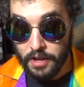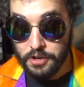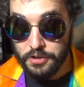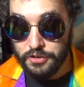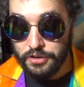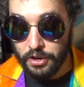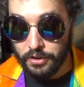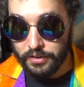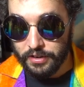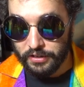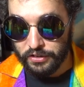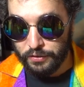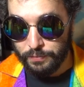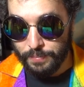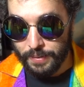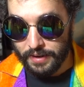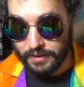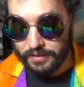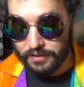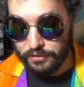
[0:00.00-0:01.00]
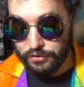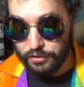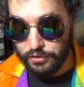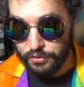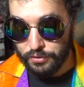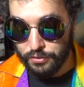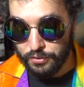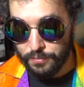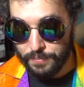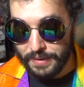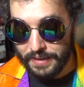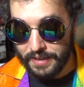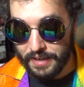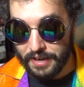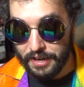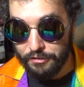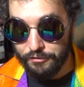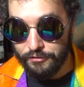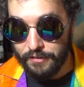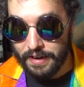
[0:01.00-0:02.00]
don't expect to be
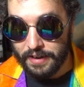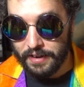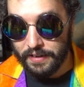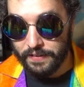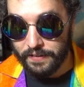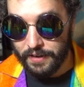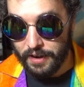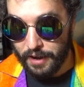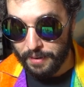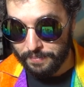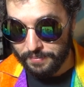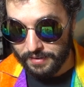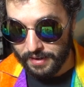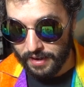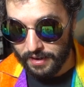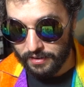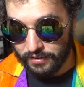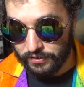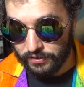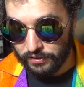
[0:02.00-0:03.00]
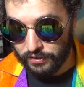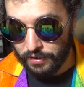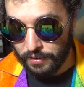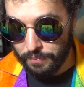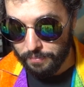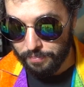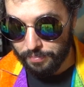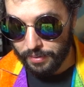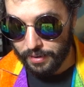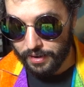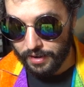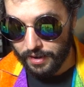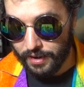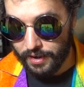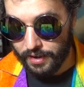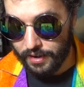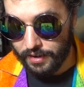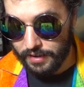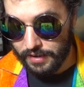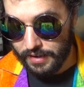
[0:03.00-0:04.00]
getting regular updates.
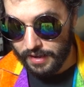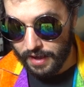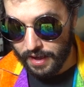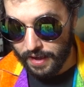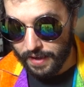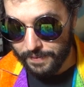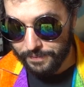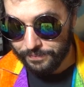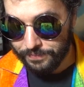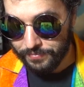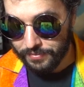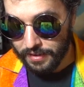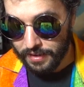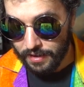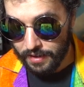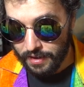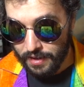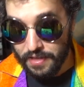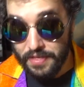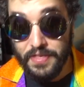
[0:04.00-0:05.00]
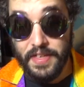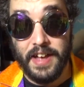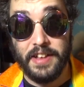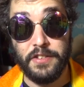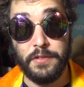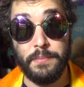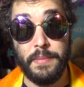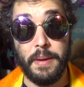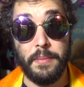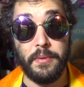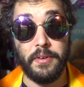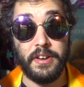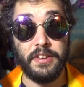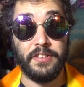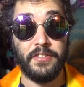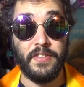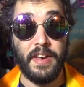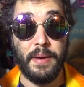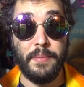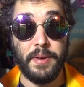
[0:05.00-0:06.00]
But, yeah. That's Memories
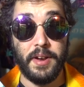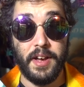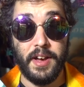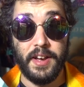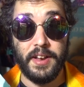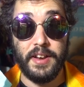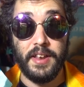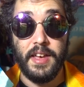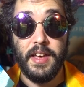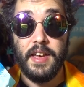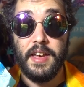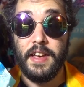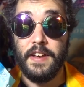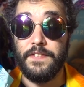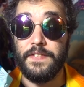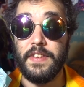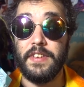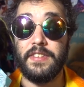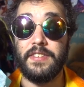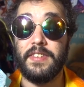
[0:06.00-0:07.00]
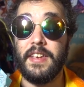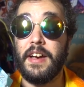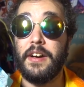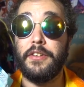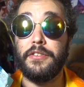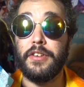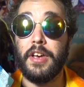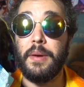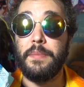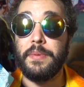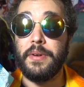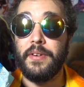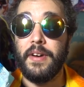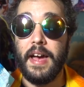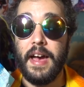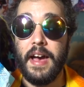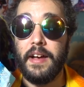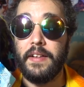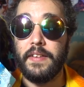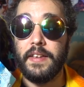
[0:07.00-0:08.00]
of Eminon. If this sounds up your
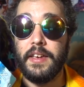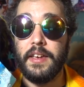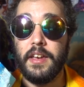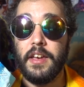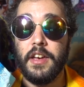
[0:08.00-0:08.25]
alley,